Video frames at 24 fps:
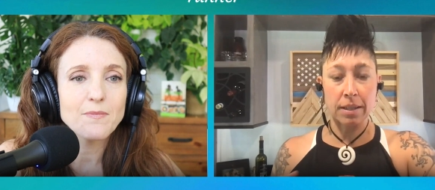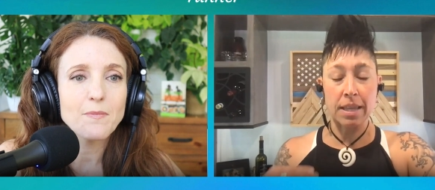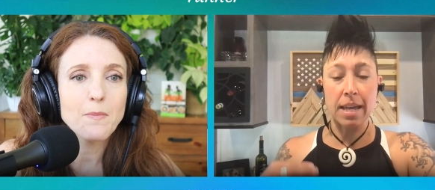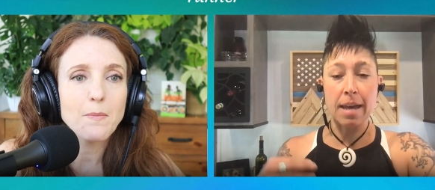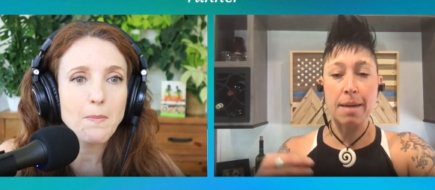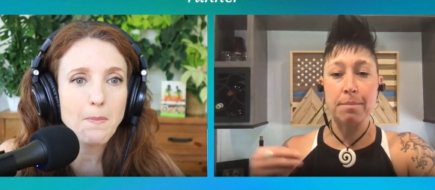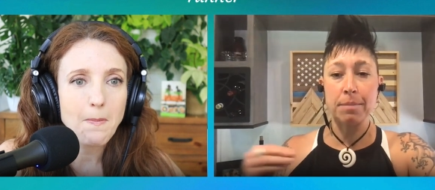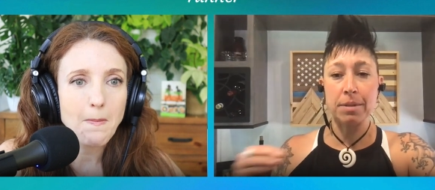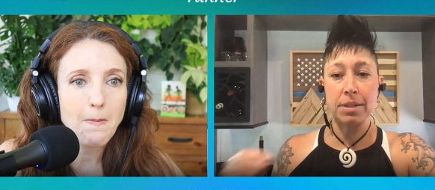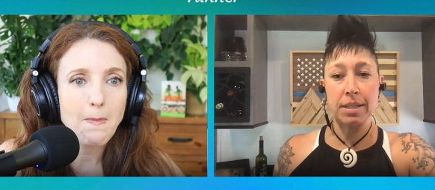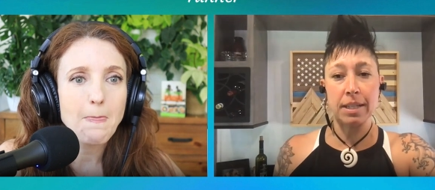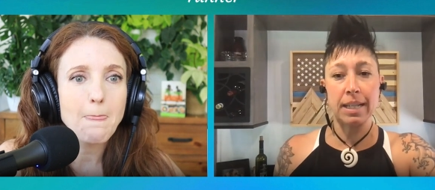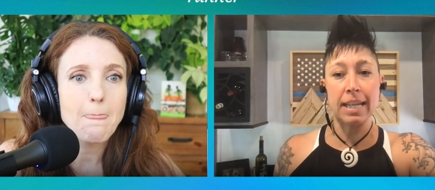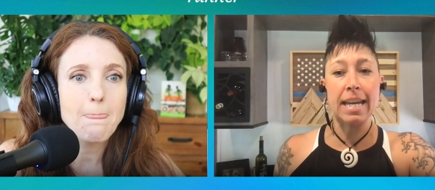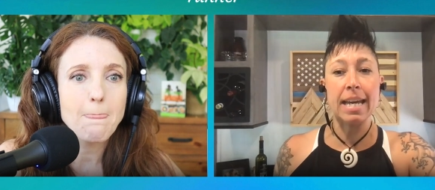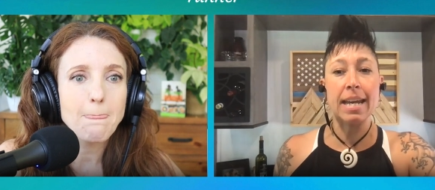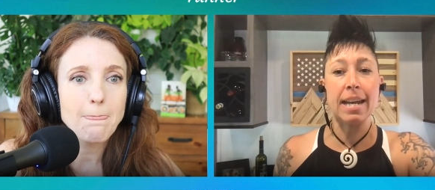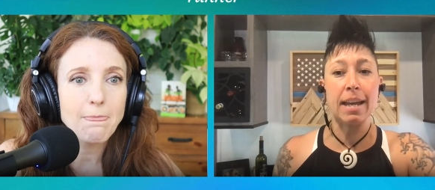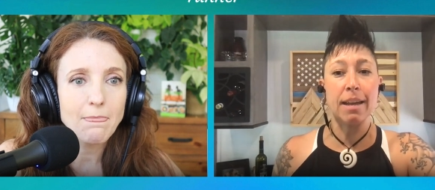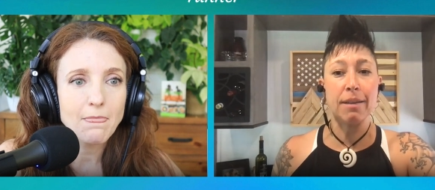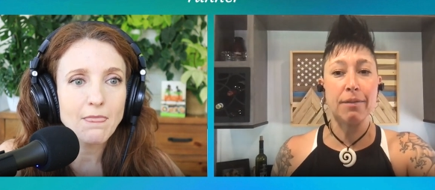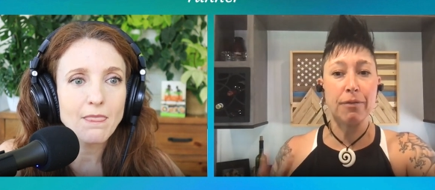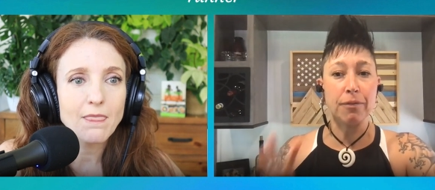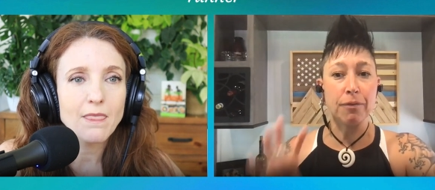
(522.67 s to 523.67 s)
Speaker 1: than to
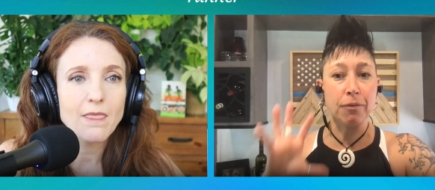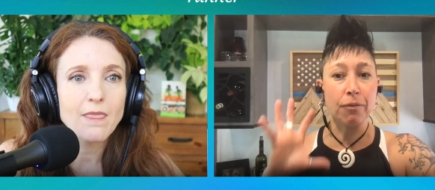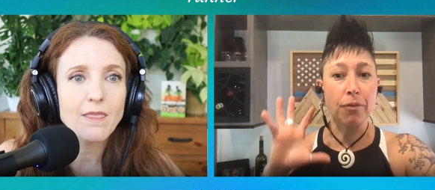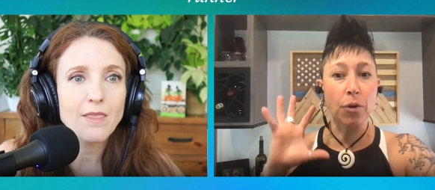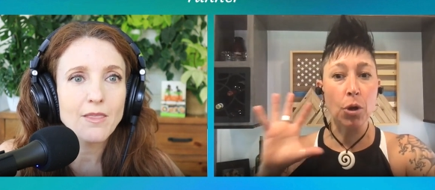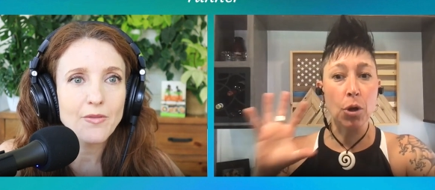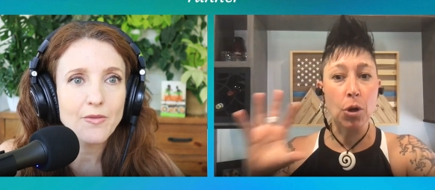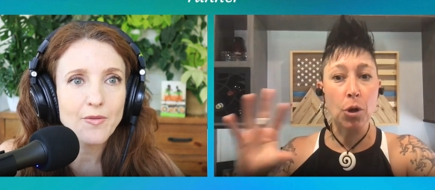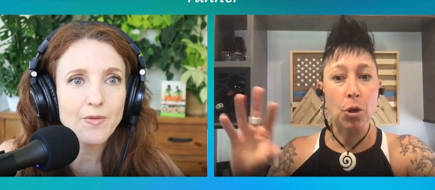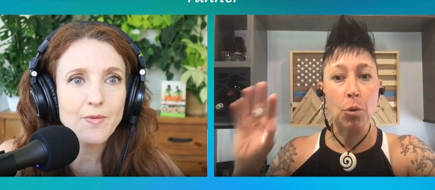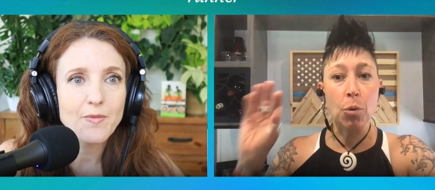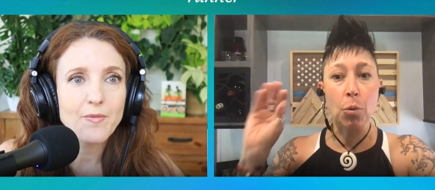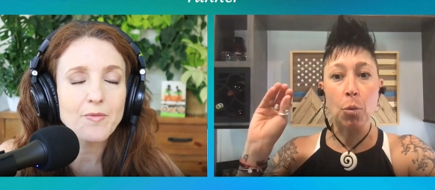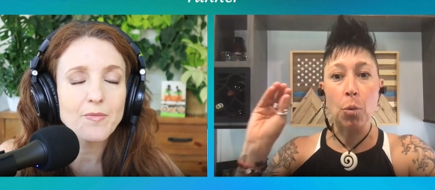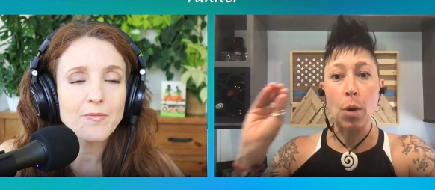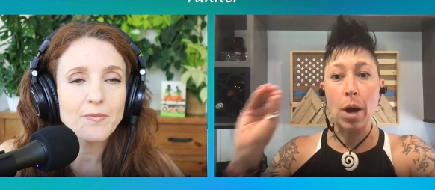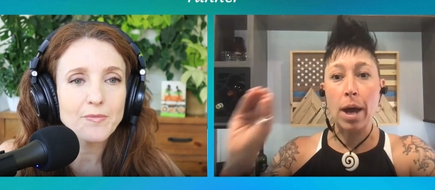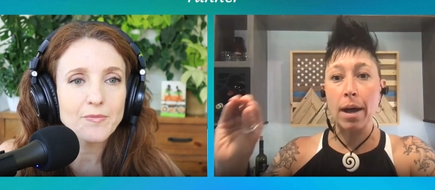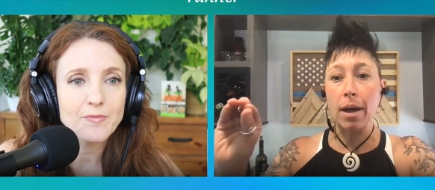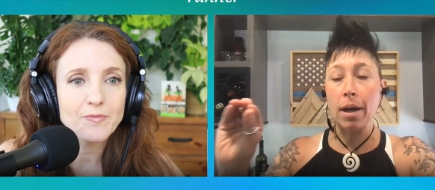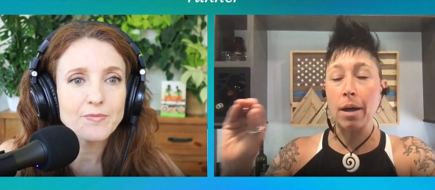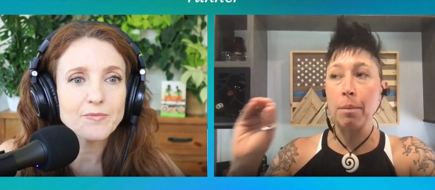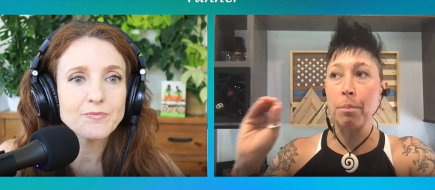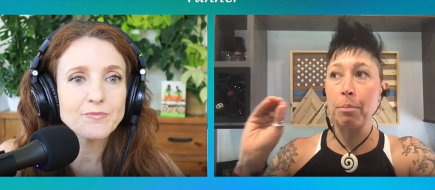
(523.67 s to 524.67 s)
get a full,
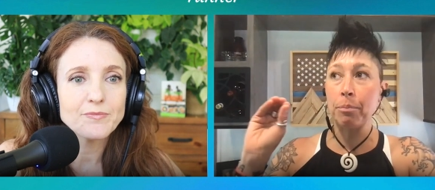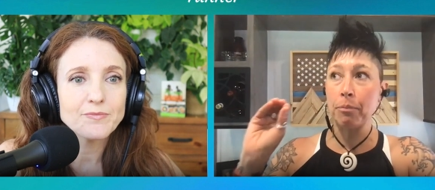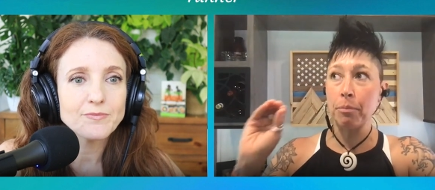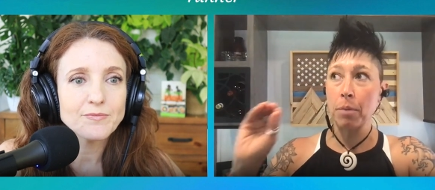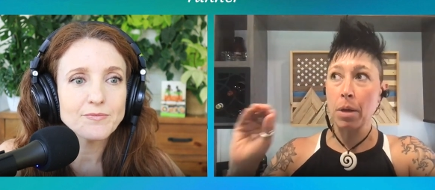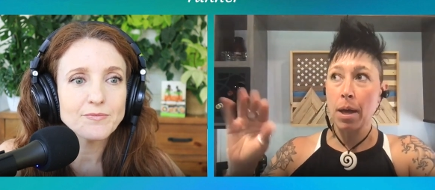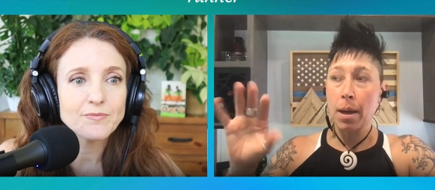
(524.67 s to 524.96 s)
well